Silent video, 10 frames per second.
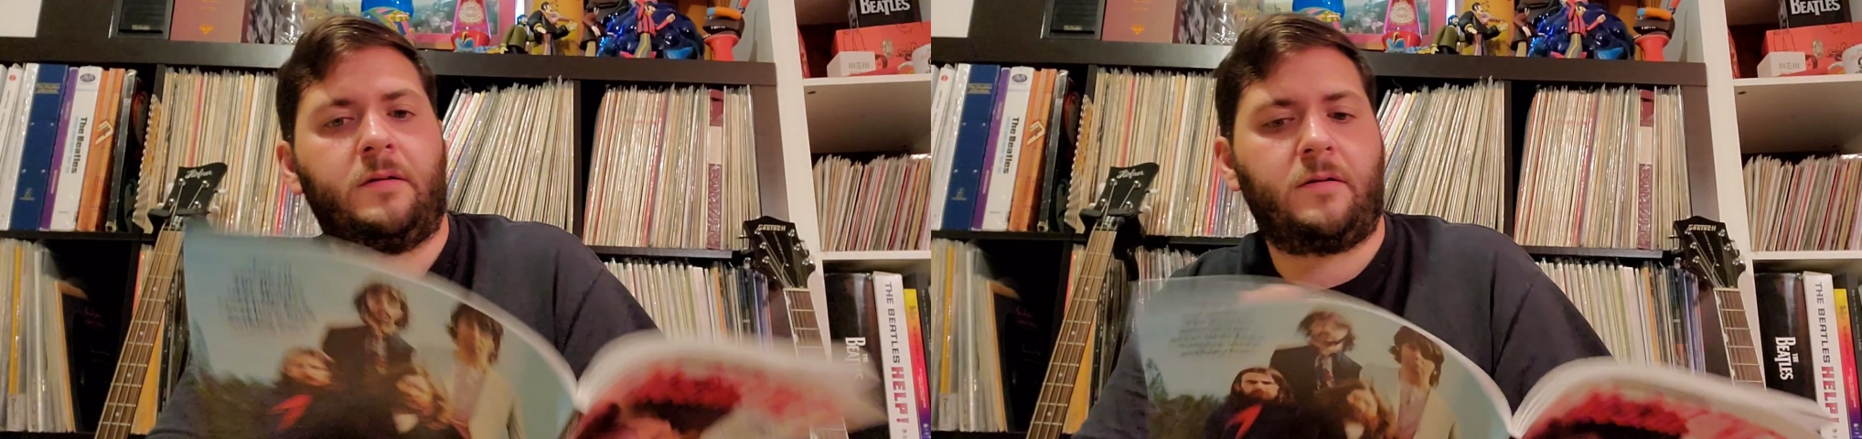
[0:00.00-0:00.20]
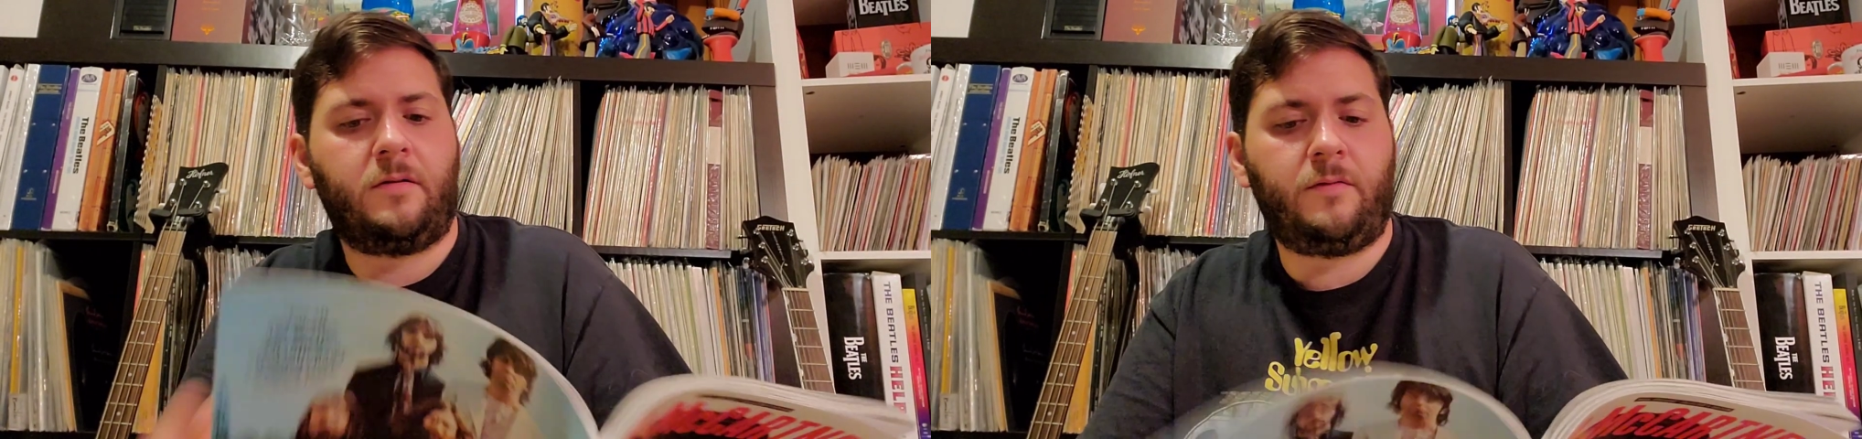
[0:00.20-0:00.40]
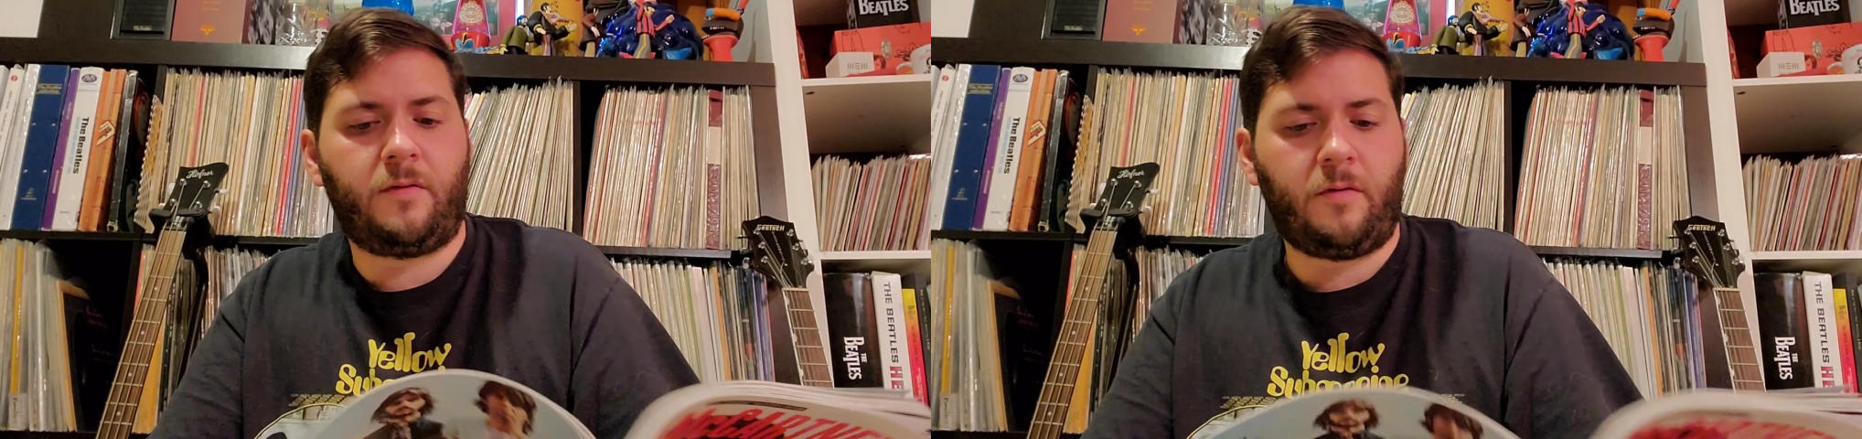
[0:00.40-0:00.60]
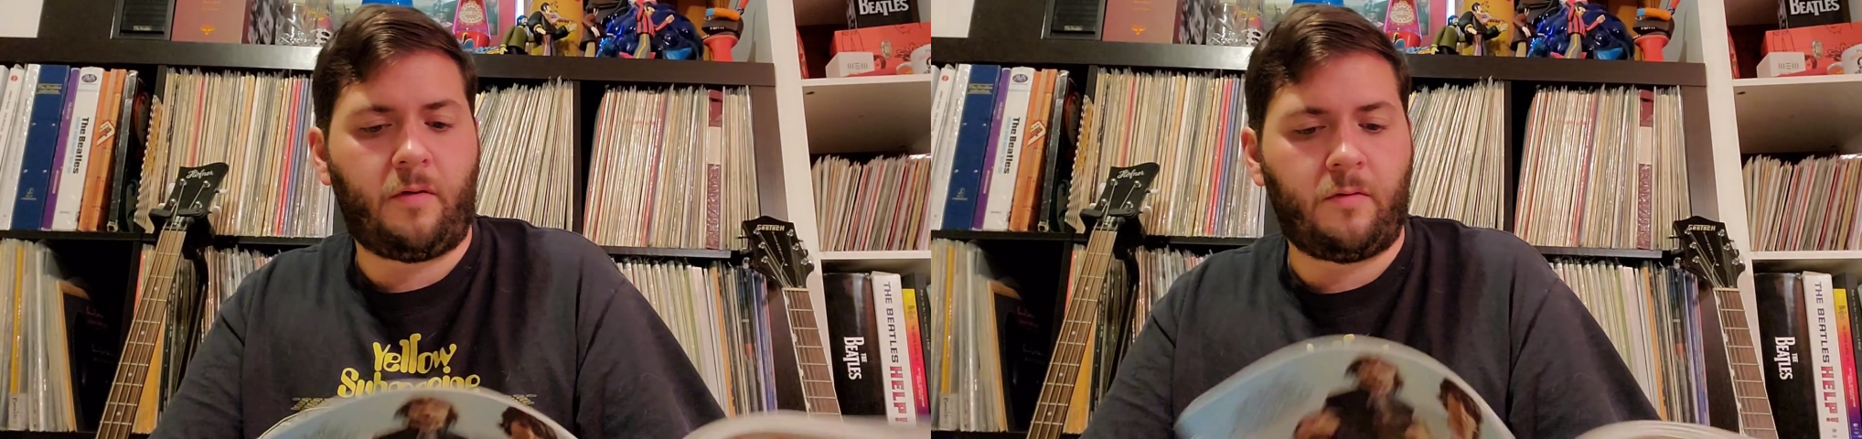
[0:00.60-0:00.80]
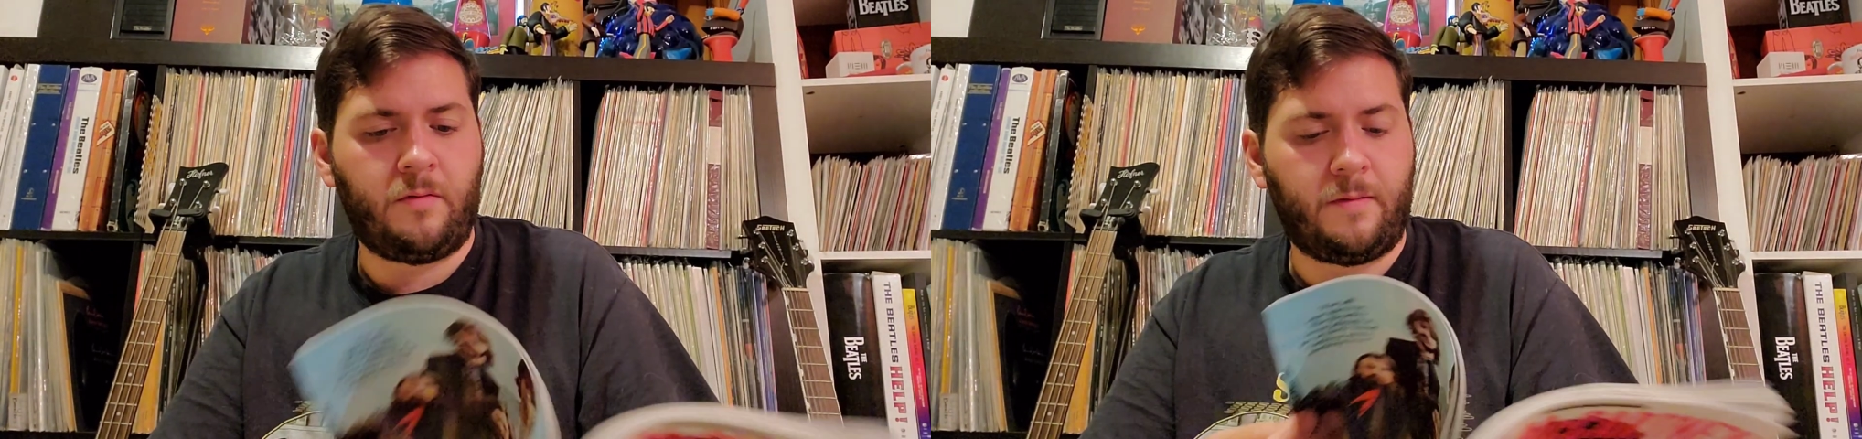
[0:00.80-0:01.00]
Good
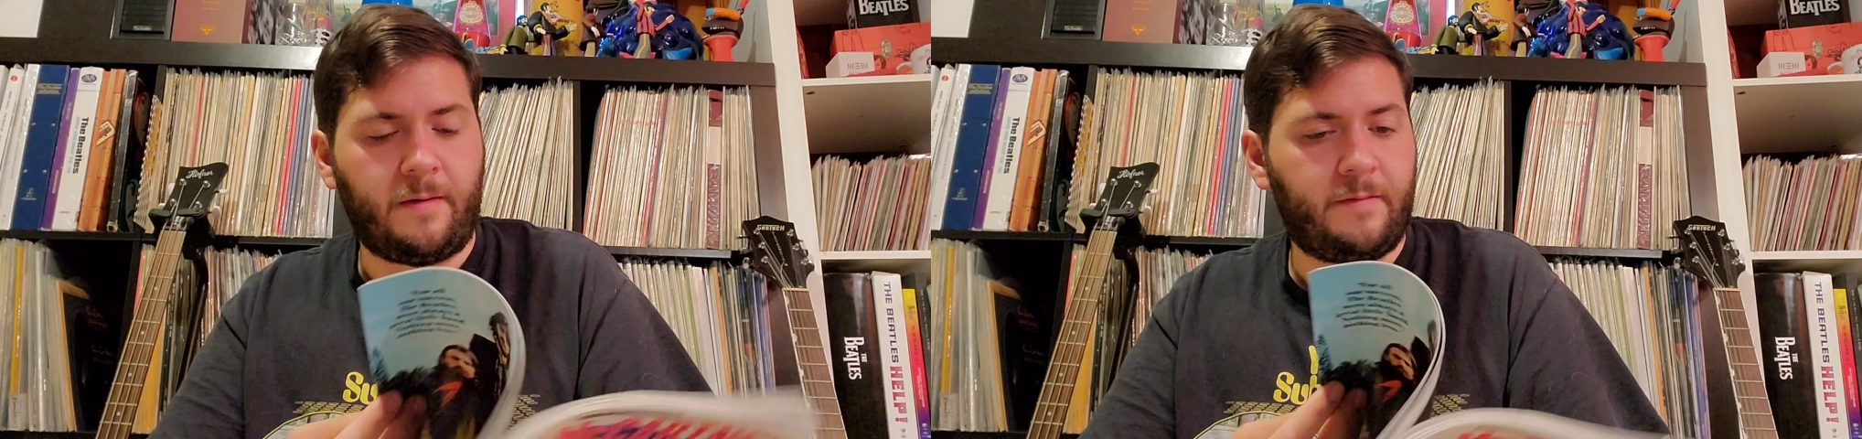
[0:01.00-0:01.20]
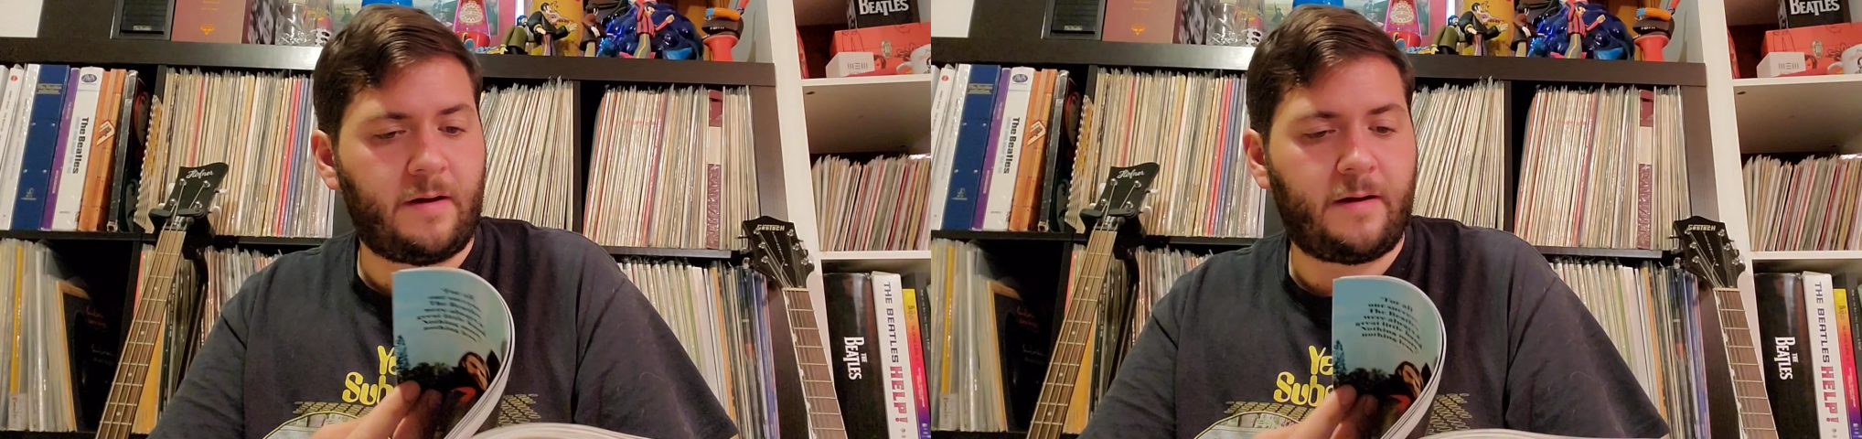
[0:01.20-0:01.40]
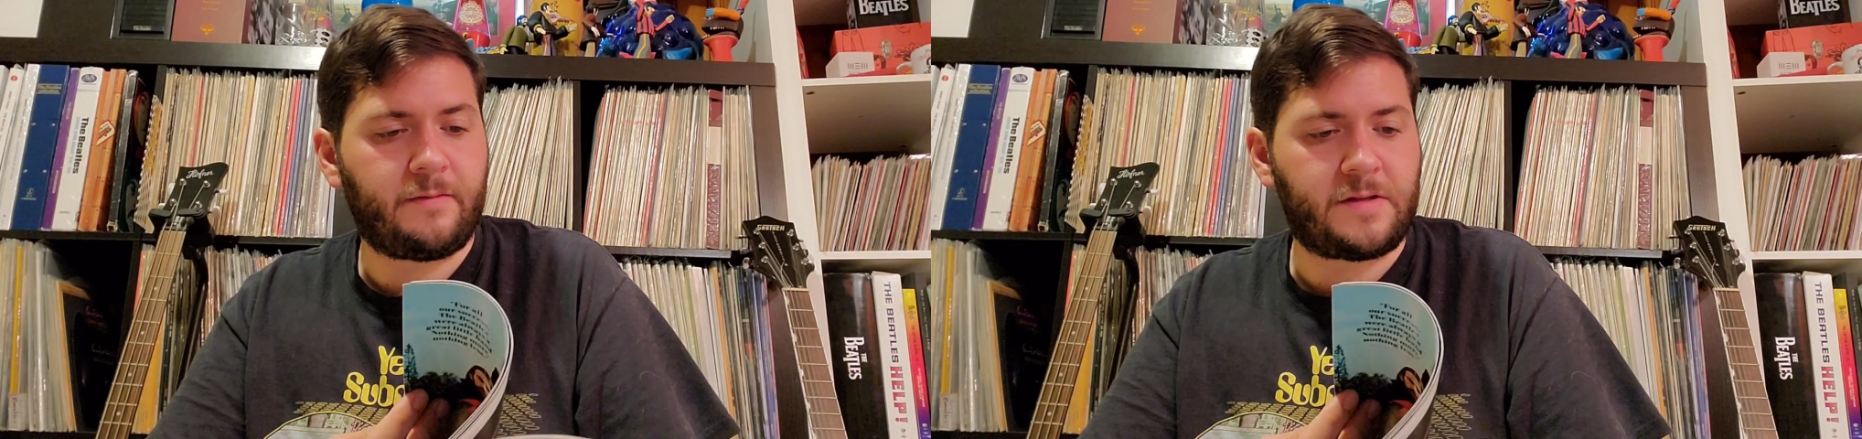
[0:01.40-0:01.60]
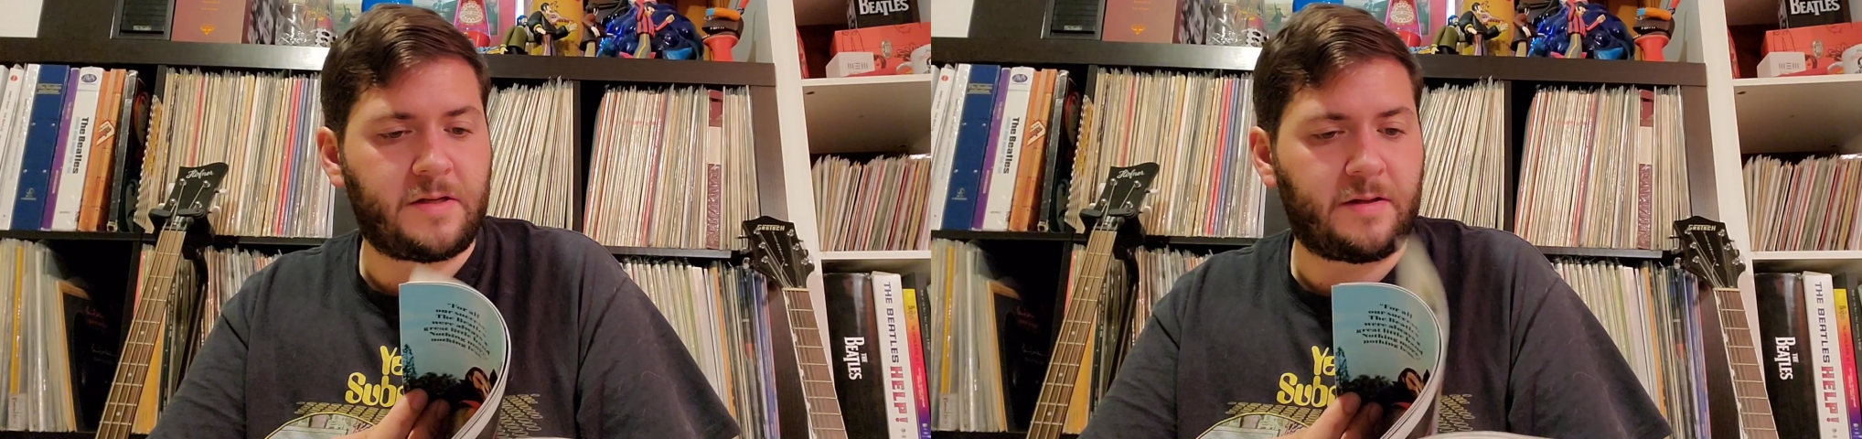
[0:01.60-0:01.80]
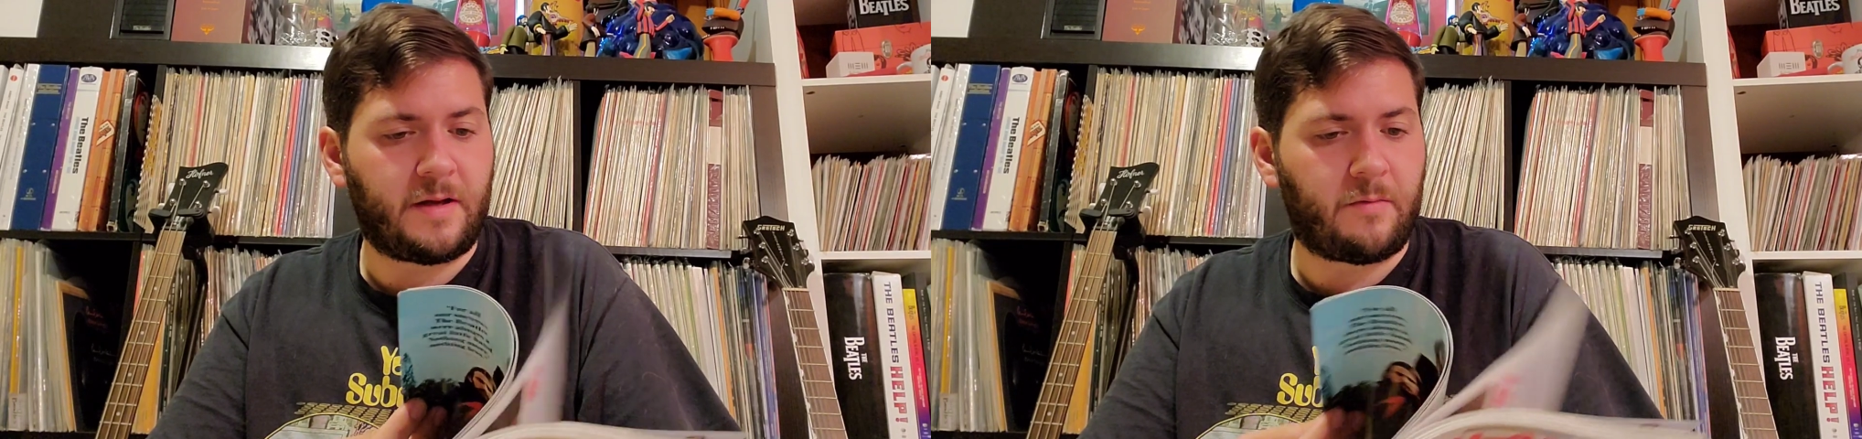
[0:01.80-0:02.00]
photo. I haven't
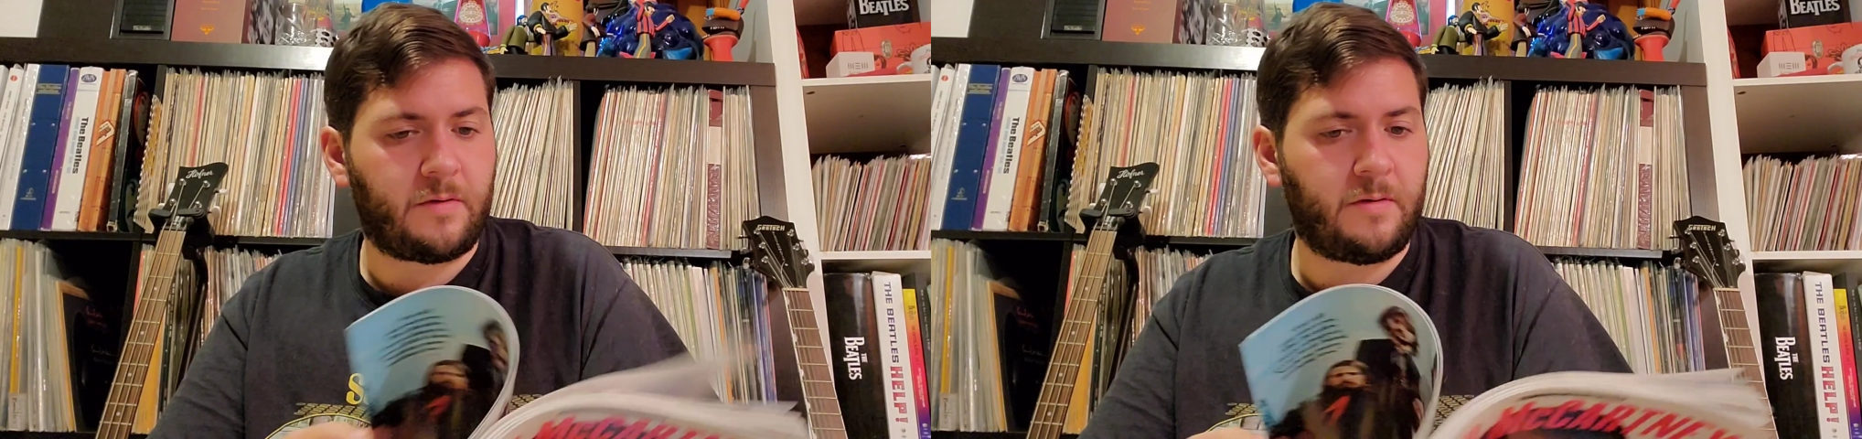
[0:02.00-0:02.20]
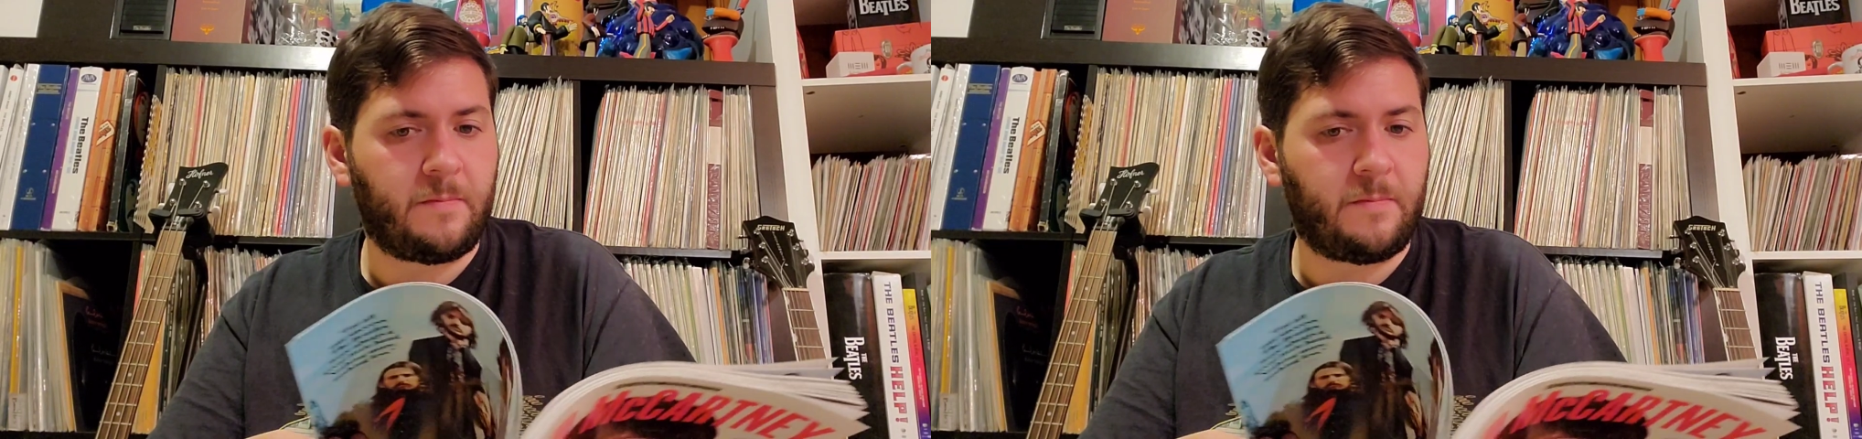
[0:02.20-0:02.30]
seen that one.